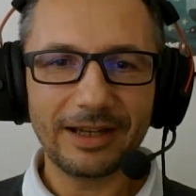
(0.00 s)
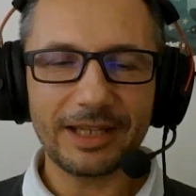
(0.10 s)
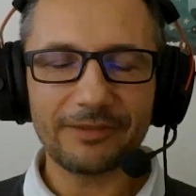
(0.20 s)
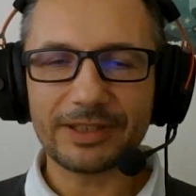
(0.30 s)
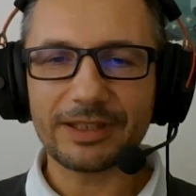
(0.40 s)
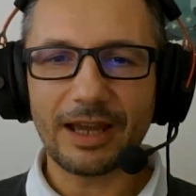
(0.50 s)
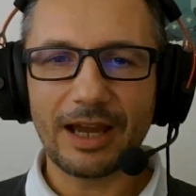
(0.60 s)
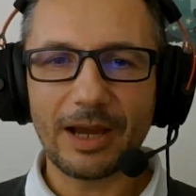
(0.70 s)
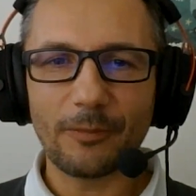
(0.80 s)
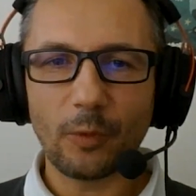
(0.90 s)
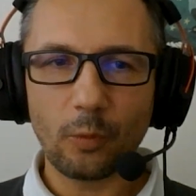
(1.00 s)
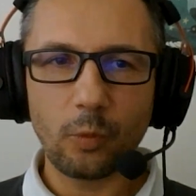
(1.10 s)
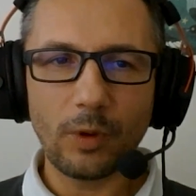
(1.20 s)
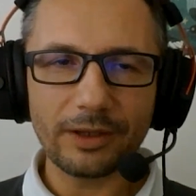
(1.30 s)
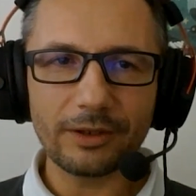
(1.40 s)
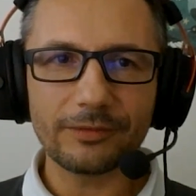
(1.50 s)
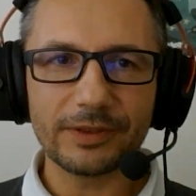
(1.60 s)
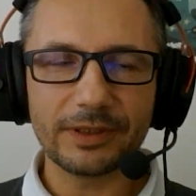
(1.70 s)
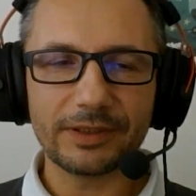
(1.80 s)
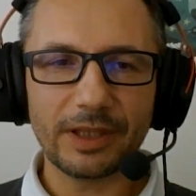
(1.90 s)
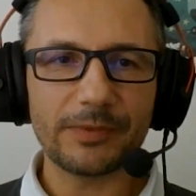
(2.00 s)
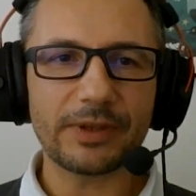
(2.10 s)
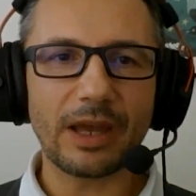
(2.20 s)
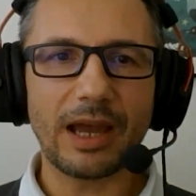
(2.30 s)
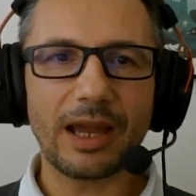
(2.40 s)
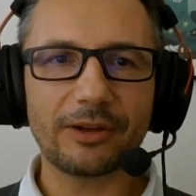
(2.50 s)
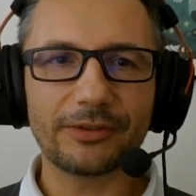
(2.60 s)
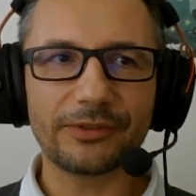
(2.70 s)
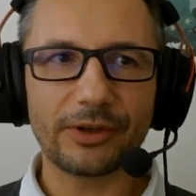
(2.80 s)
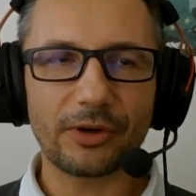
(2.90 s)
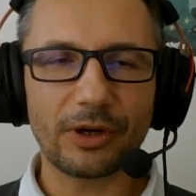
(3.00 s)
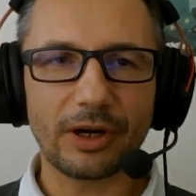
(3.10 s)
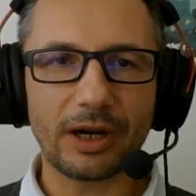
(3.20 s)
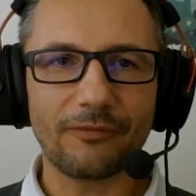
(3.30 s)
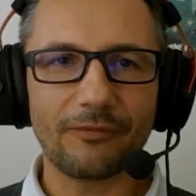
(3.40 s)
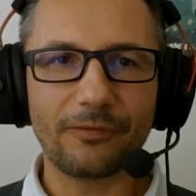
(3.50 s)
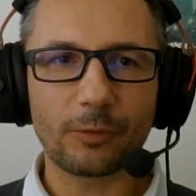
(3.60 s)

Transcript: Hi, David. One of the tips I consider a